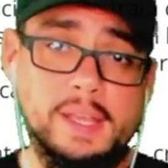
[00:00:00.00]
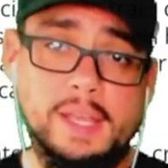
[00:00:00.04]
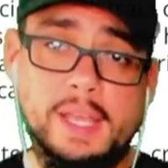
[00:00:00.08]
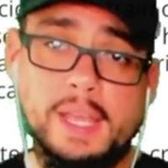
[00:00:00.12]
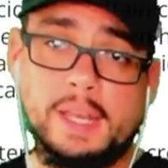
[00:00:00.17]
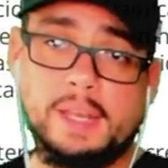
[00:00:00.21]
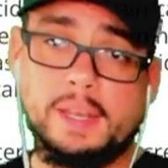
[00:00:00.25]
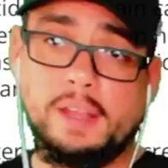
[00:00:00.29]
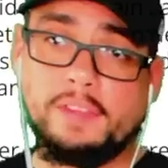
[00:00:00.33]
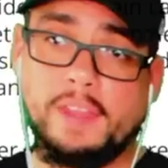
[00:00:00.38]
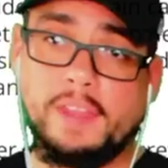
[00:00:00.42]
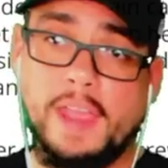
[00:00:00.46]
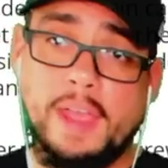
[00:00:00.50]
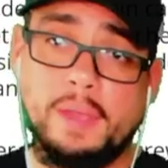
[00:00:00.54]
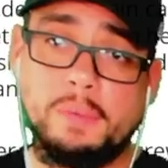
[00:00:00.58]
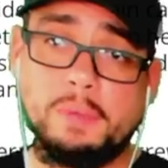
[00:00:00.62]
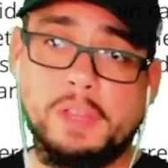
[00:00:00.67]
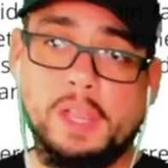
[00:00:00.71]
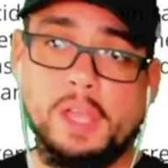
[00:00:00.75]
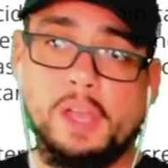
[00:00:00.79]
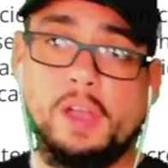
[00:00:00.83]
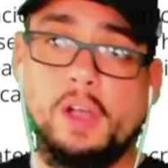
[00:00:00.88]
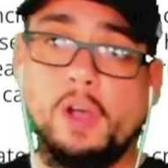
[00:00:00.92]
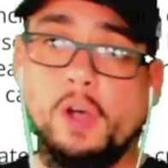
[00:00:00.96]
in this
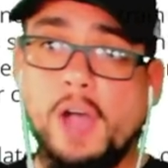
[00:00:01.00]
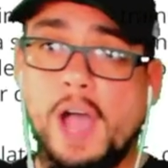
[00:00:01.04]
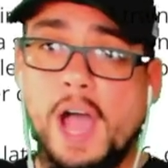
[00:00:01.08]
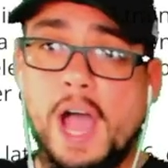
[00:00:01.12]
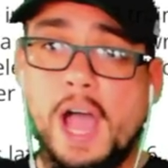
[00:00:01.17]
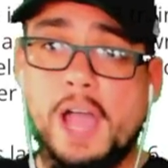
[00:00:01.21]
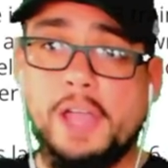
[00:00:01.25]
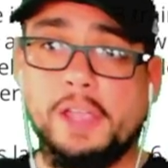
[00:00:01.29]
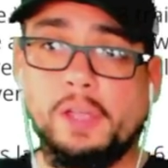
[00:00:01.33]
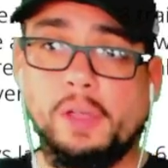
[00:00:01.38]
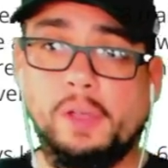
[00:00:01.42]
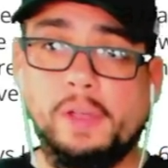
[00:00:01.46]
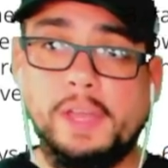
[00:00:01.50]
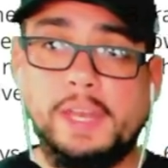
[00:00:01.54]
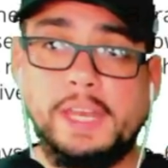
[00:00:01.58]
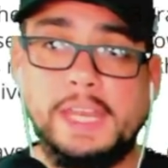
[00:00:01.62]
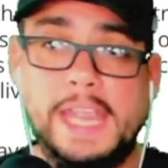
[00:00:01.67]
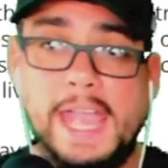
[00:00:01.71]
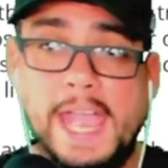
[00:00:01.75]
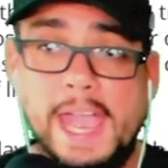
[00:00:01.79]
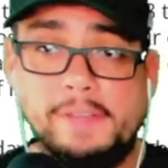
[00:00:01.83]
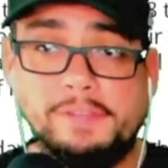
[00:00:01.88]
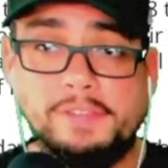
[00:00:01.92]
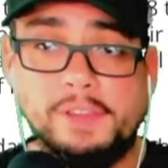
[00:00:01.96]
area, Ohio, in
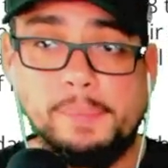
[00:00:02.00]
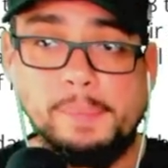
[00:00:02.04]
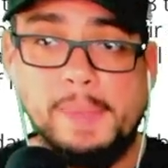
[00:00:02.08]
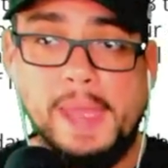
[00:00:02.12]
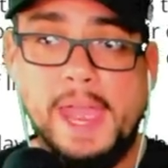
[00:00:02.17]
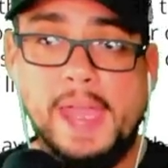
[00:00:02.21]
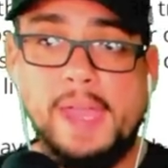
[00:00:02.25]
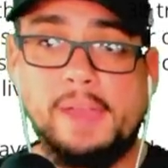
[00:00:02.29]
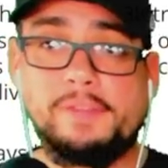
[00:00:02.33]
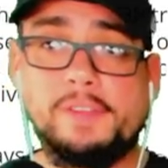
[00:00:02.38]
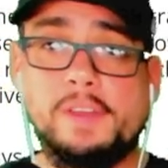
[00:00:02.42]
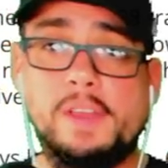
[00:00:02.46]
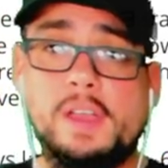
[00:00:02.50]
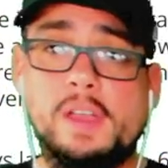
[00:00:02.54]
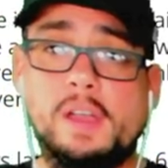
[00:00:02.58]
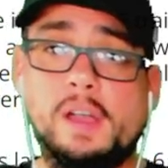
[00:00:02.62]
the aftermath